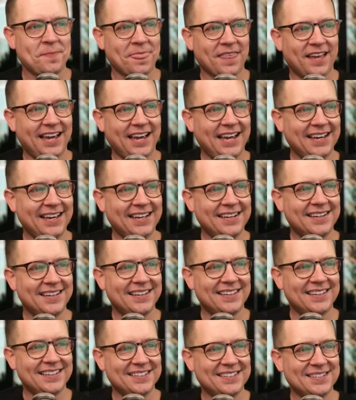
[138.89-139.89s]
And
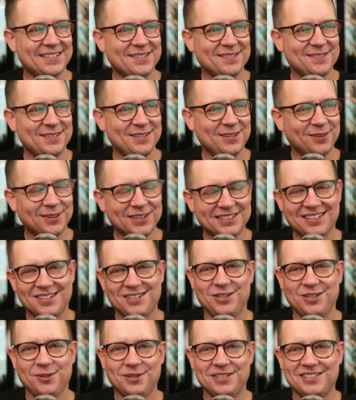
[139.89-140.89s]
you listen
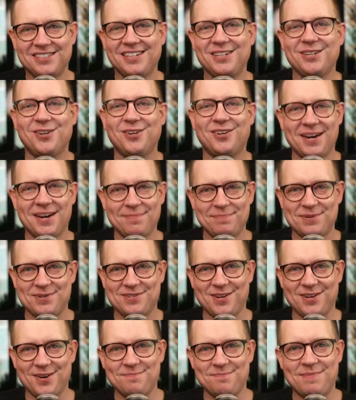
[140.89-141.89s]
to a single
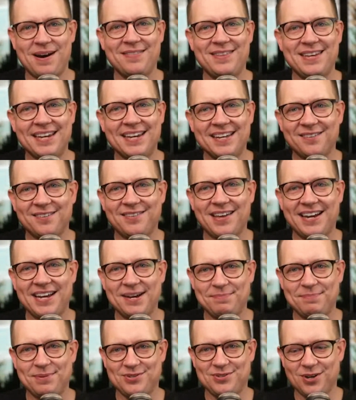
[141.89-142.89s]
episode. By the end of that
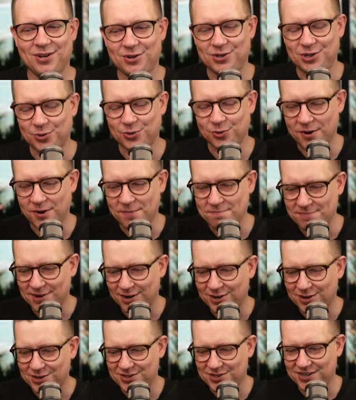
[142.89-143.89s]
episode, you are
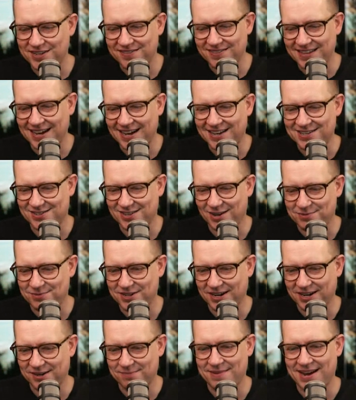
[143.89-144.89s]
immersed in that
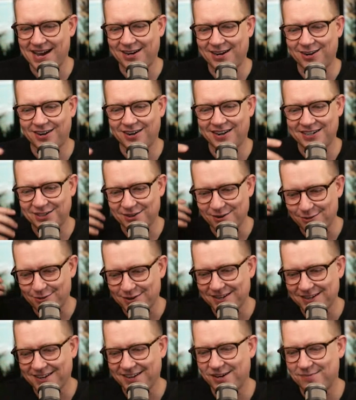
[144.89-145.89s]
subject matter and you're
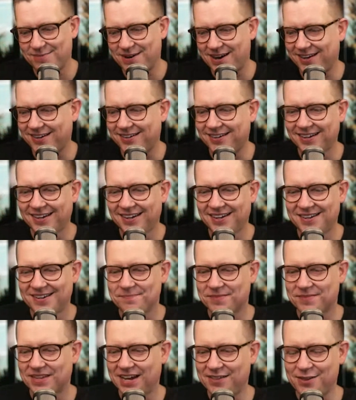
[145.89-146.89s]
thinking about it.
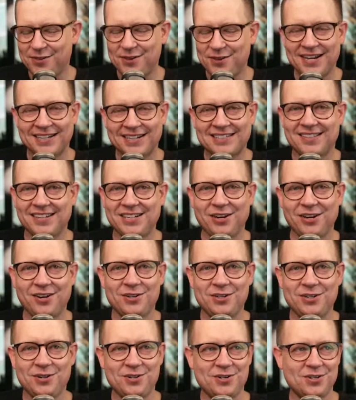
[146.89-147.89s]
And then the next thing you know,
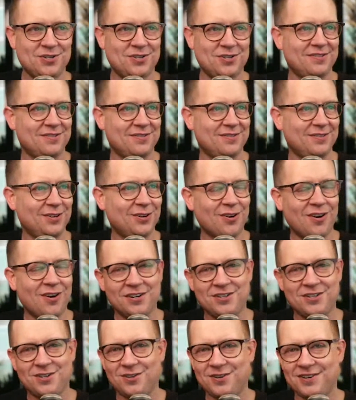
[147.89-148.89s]
you're on
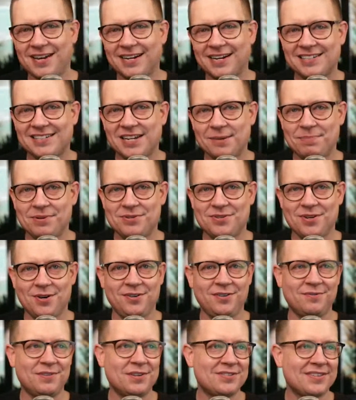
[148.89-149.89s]
to the next episode of
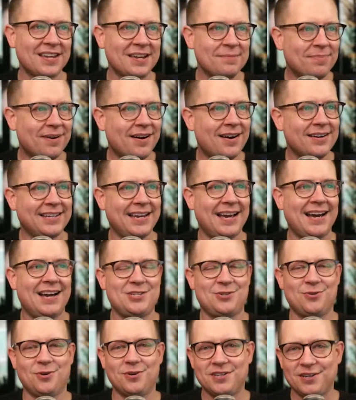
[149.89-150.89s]
the same podcast
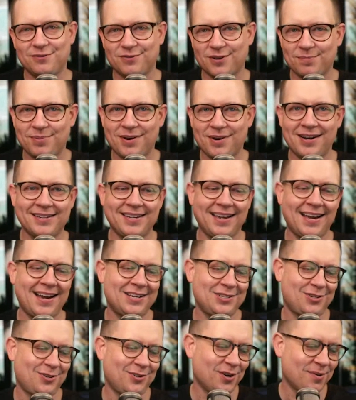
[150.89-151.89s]
or a different
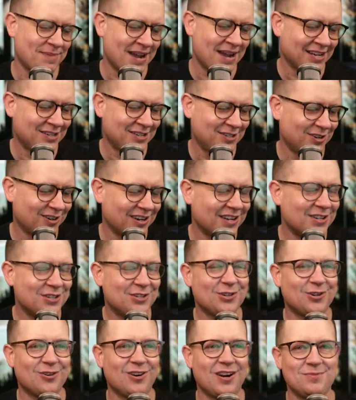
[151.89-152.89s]
podcast, or you're back to your
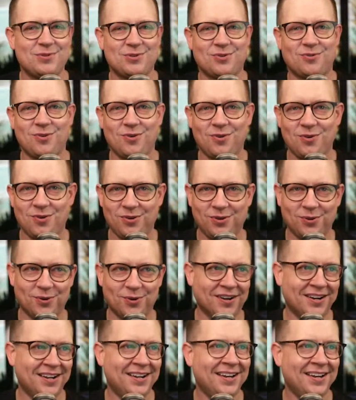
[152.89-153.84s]
Instagram scroll, or